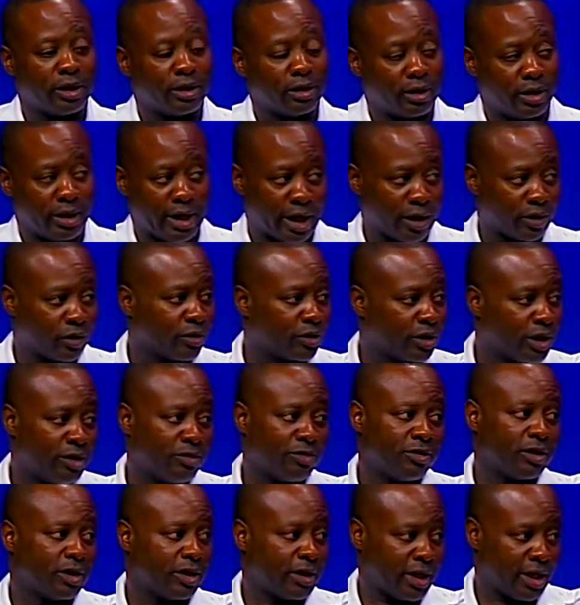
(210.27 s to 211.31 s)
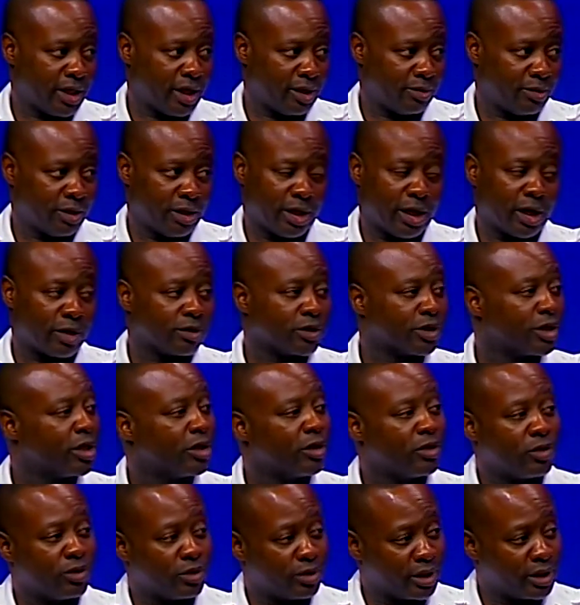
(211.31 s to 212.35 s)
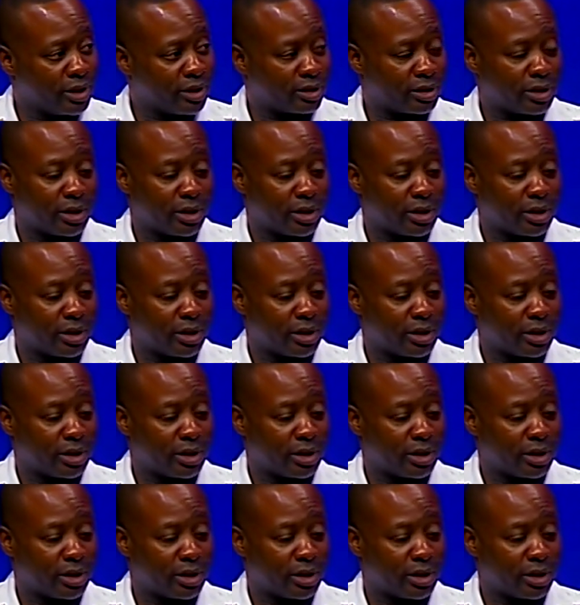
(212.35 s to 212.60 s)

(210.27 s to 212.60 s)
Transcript: They're not going to give you the name. They're not going to tell you who it is.